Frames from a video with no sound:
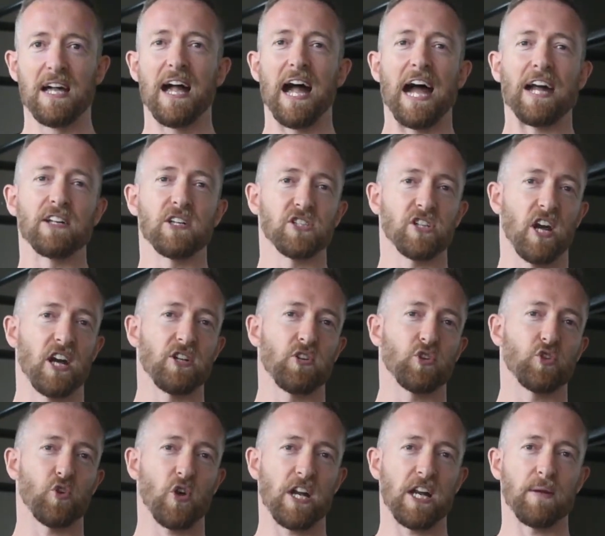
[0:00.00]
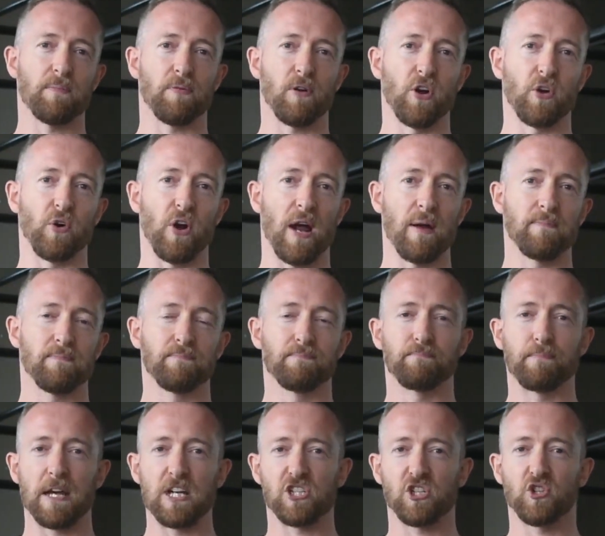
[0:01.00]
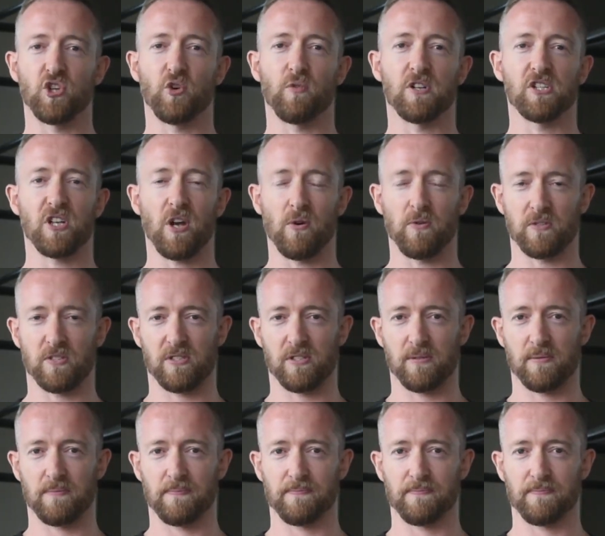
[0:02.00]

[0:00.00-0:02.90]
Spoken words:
and design your training program based on your results.